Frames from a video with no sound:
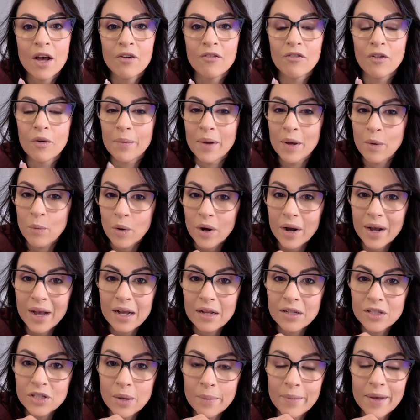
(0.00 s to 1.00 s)
for my
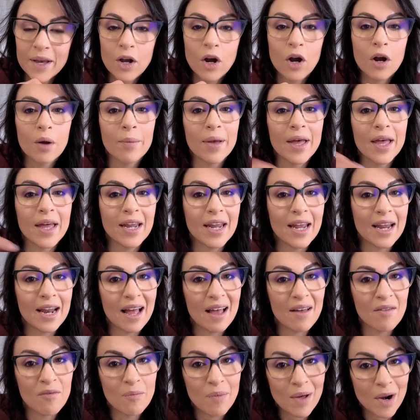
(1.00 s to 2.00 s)
workouts on my Garmin, and I
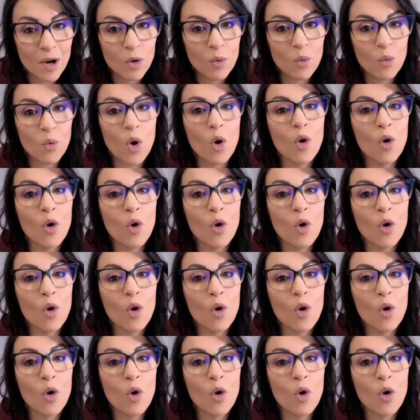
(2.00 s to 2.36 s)
have better